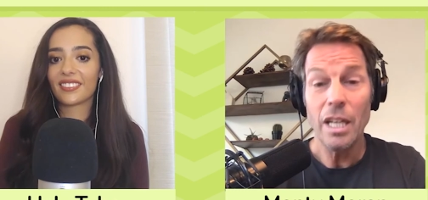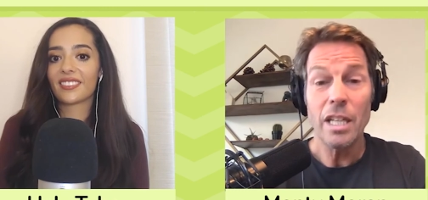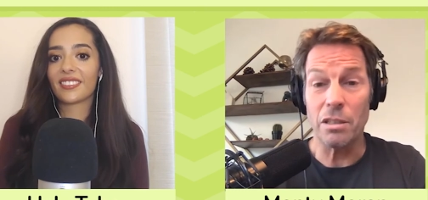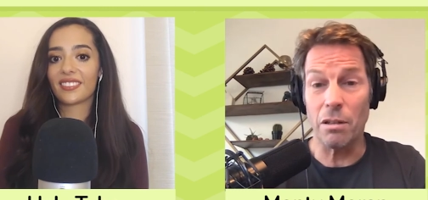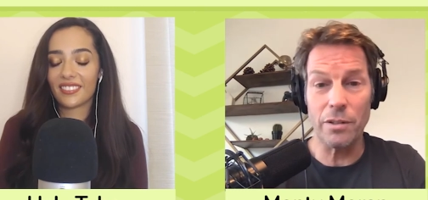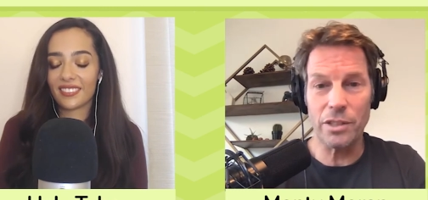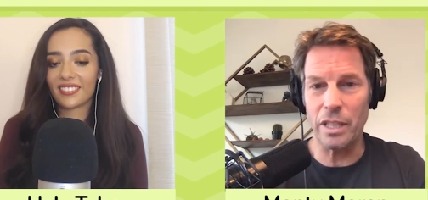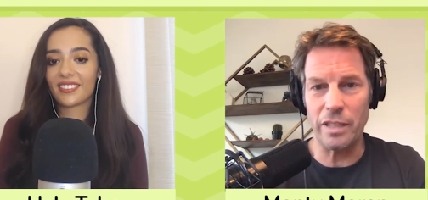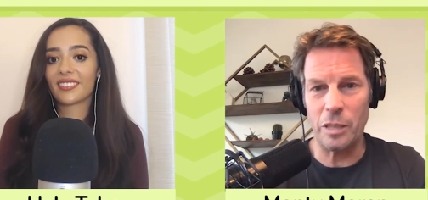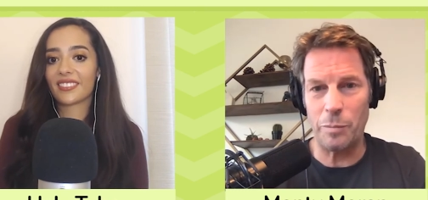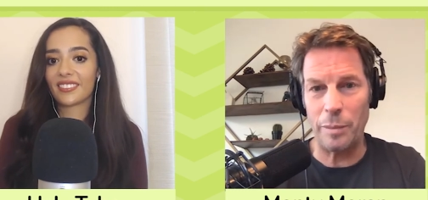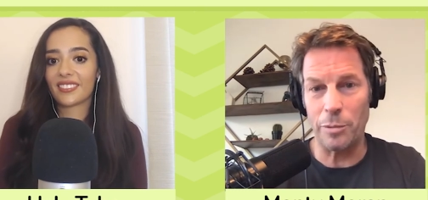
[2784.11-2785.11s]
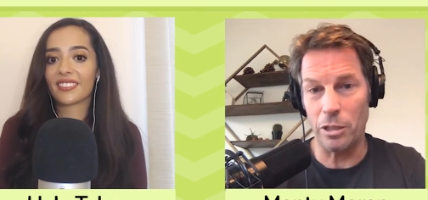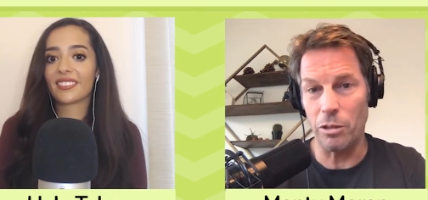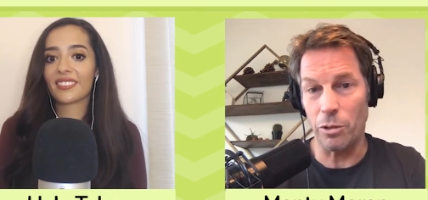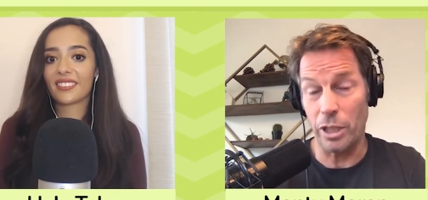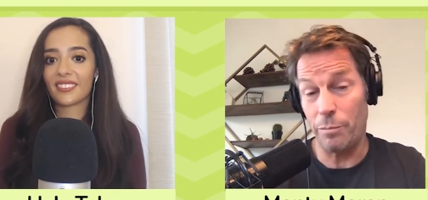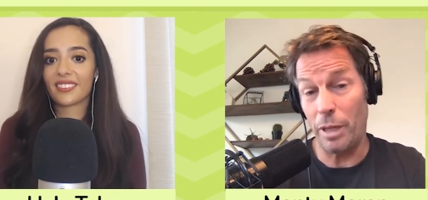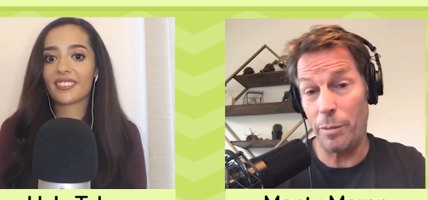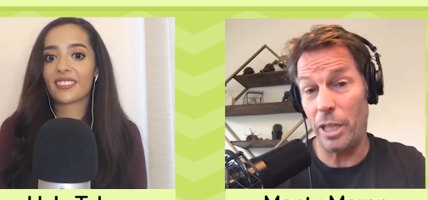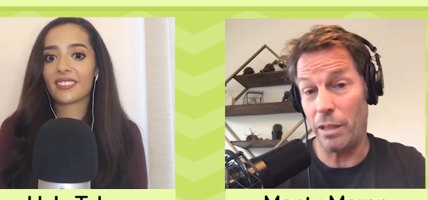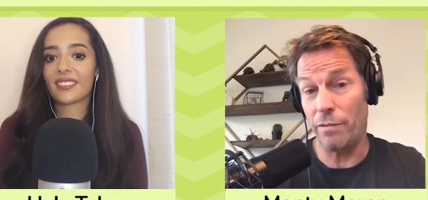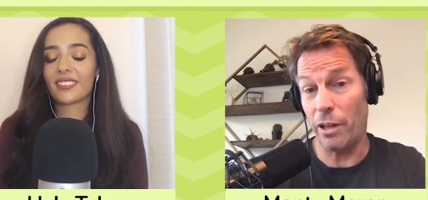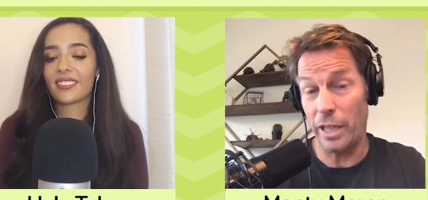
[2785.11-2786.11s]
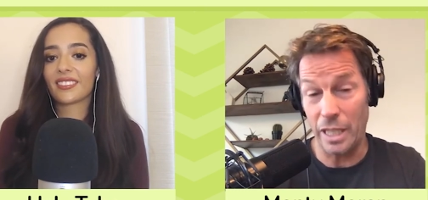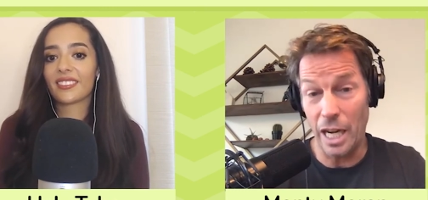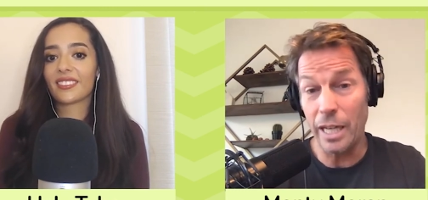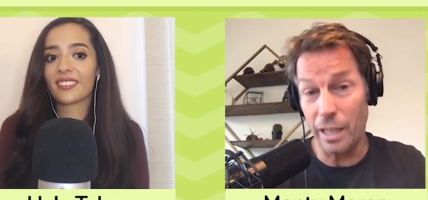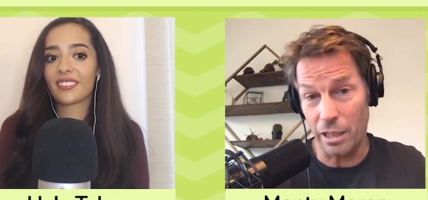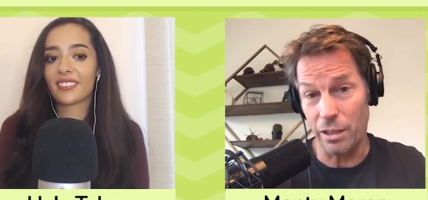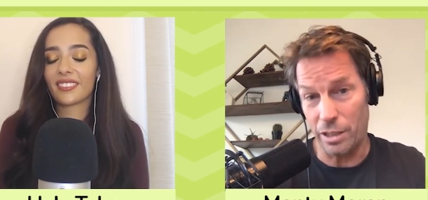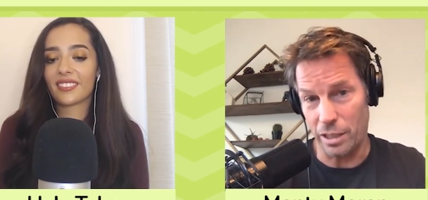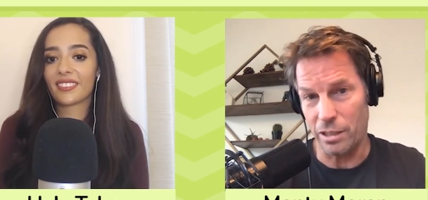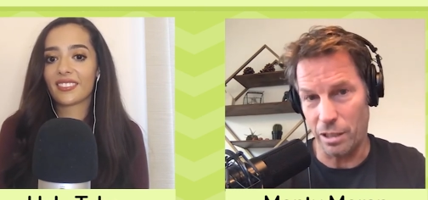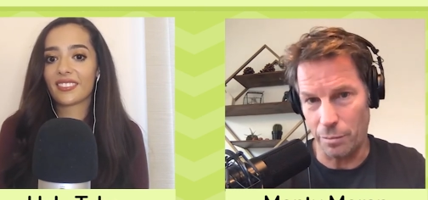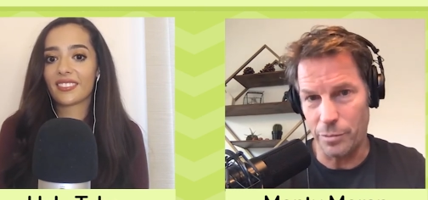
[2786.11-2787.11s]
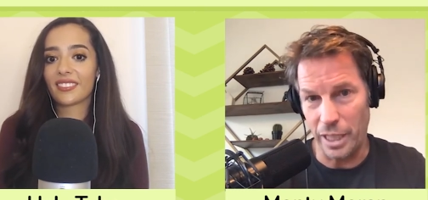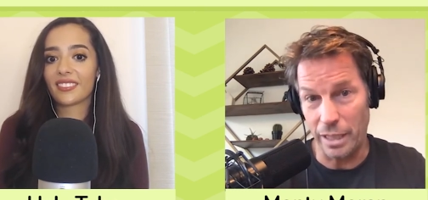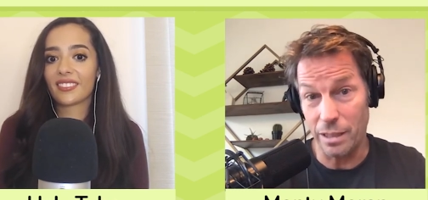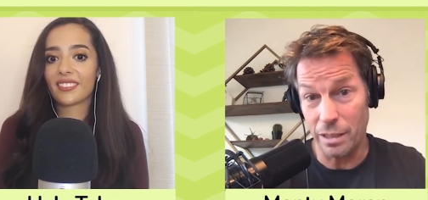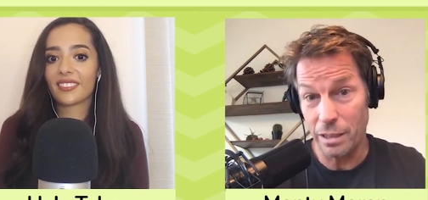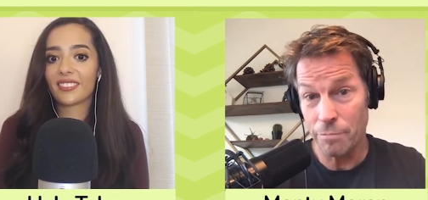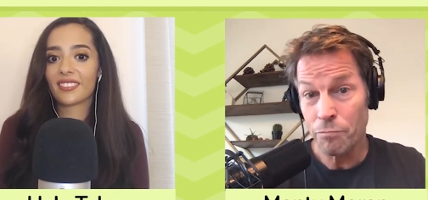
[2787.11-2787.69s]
Speaker 1: So all of a sudden, these people who were in maybe very non-encouraging circumstances,